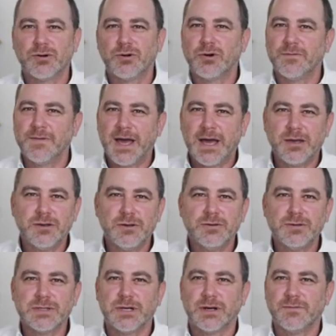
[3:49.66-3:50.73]
our core
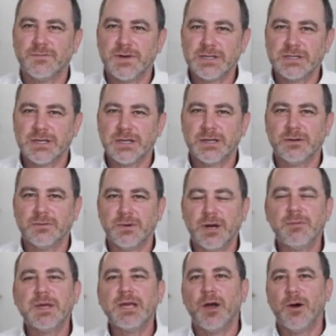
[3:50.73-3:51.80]
values and our vision.
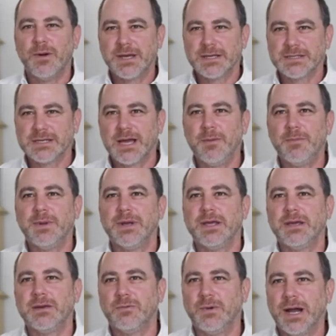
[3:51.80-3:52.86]
Where are we going as a
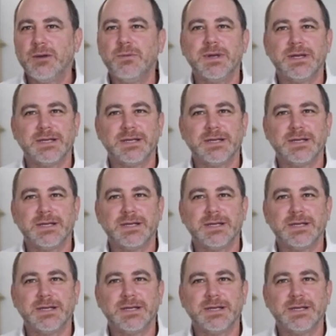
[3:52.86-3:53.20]
company? Why do we